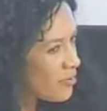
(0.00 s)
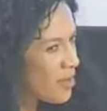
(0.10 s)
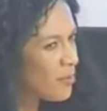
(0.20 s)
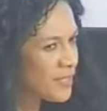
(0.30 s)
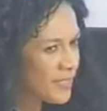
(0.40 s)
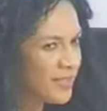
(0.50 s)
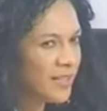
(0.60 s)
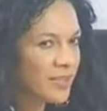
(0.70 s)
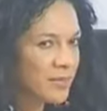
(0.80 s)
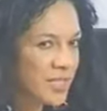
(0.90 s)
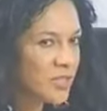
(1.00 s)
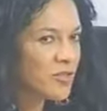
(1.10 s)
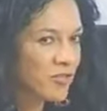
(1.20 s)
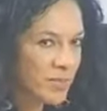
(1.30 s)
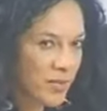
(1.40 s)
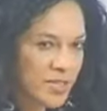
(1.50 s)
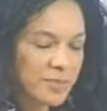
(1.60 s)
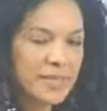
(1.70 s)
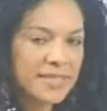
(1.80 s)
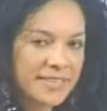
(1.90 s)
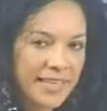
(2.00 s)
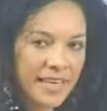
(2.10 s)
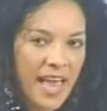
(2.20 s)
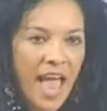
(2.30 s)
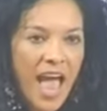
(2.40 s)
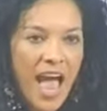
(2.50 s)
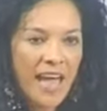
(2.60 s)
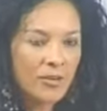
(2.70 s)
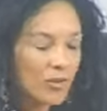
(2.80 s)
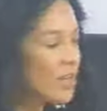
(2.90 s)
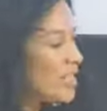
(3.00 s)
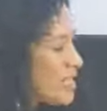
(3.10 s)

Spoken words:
there was, you know, there was a huge responsibility. And not only